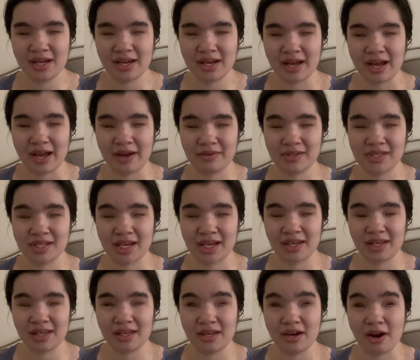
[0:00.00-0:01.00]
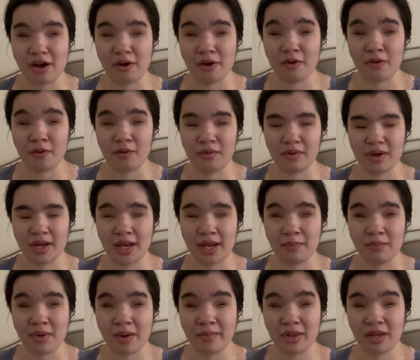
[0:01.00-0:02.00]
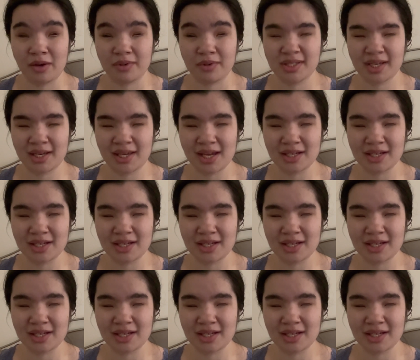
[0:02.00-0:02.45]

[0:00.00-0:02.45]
I was like, and my mother was like,